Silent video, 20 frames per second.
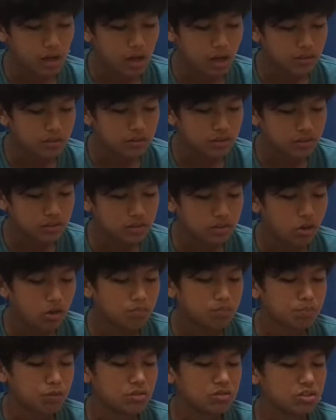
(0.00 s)
I learned
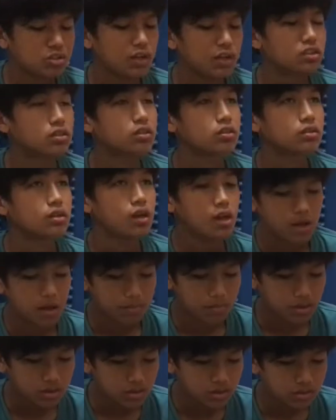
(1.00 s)
about produce text.
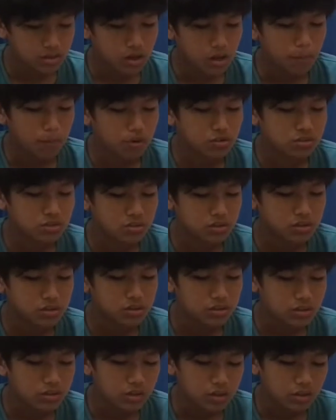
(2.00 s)
Means producer
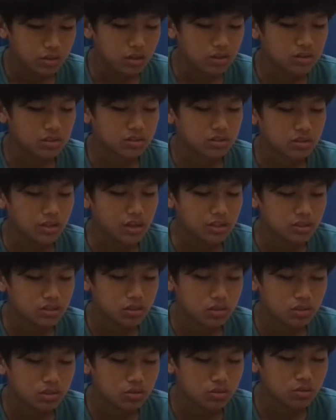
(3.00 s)
text is the text
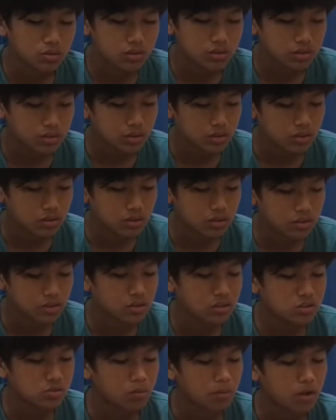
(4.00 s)
to guide the
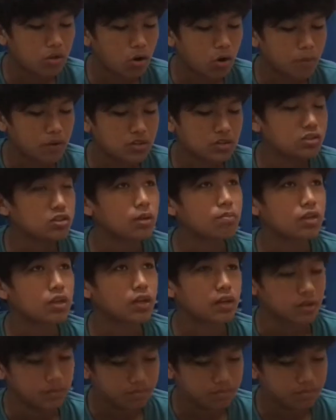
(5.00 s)
readers to make or present something.